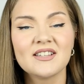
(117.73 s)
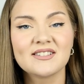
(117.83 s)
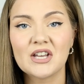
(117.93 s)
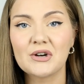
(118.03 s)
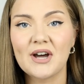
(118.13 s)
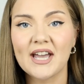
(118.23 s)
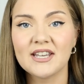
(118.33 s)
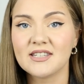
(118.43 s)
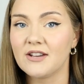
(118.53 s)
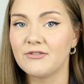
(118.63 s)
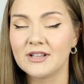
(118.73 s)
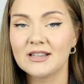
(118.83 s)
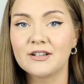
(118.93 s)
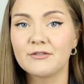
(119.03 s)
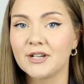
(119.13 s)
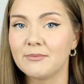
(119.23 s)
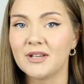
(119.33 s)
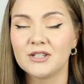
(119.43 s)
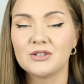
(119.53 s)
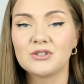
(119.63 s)
so I definitely
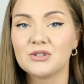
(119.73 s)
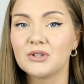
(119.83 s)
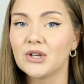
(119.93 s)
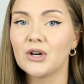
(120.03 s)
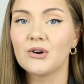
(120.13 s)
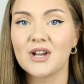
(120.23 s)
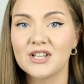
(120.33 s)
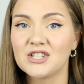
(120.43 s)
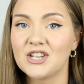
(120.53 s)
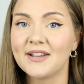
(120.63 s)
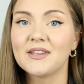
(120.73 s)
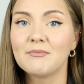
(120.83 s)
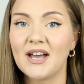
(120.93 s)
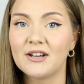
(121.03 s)
recommend you to go and check them